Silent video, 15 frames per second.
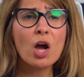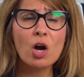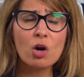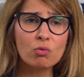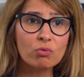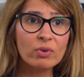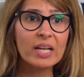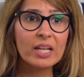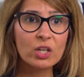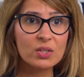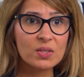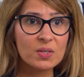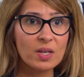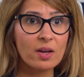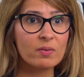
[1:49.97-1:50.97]
a really
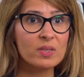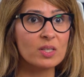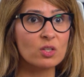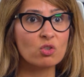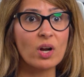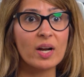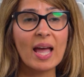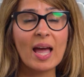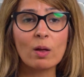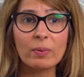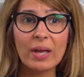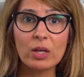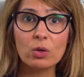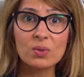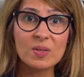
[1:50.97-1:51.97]
good service in trying to help
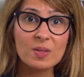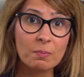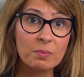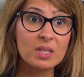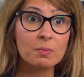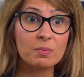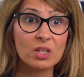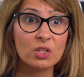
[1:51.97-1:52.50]
get your symptoms